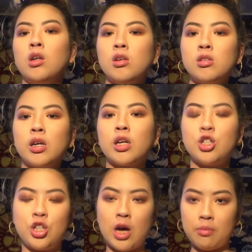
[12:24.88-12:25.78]
it's like a
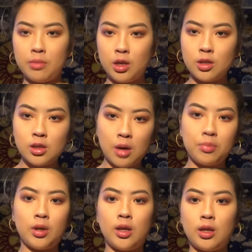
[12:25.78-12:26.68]
Japanese
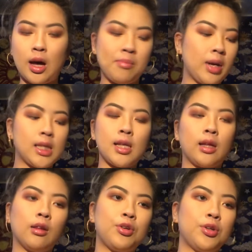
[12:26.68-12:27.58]
company that makes like
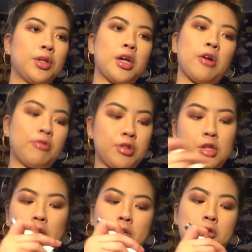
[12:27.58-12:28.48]
literally
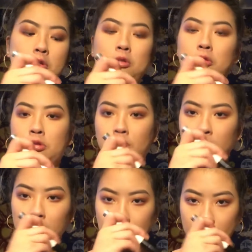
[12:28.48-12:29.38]
everything, and they're literally
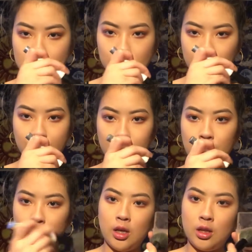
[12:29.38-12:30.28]
the best of
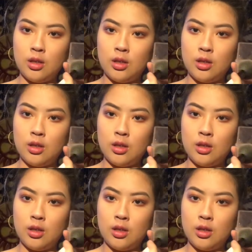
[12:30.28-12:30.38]
everything.